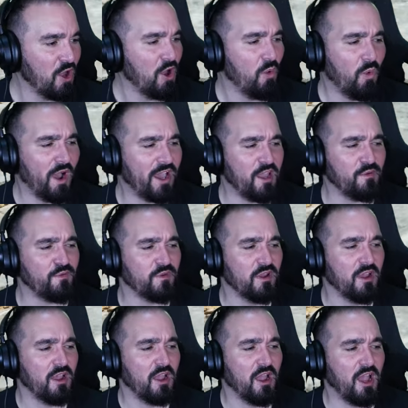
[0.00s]
What if...
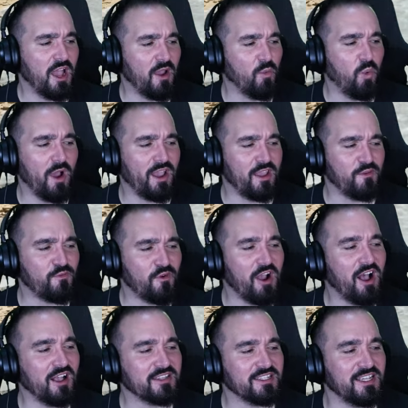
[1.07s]
And what if
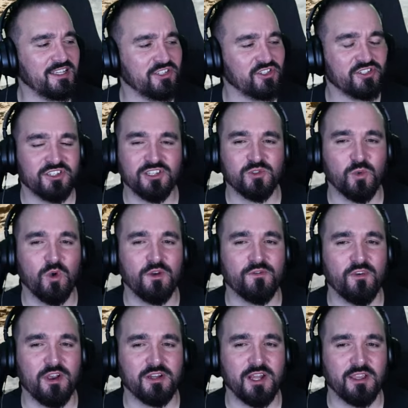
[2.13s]
Ras is just a dwarf
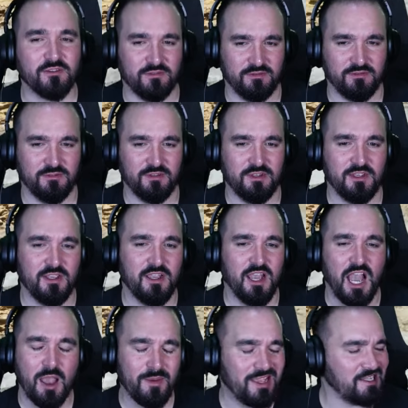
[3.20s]
right now?
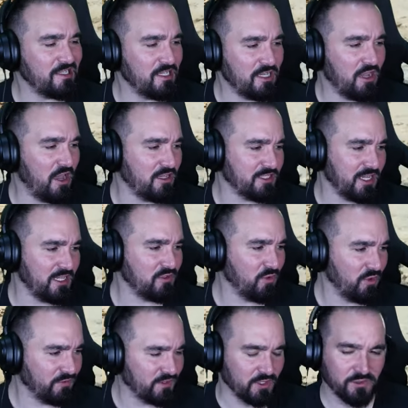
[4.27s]
I mean, you can't say
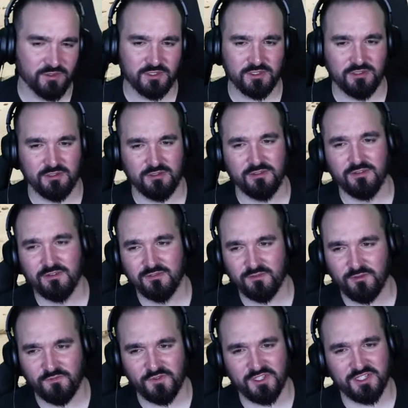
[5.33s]
dwarf dudes.
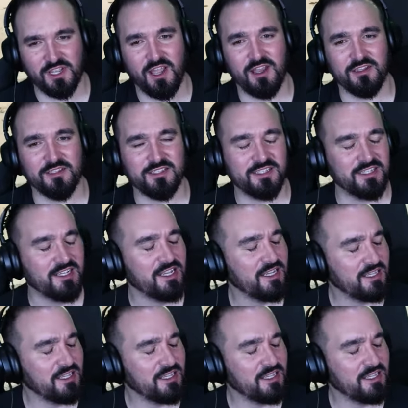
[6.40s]
For starters.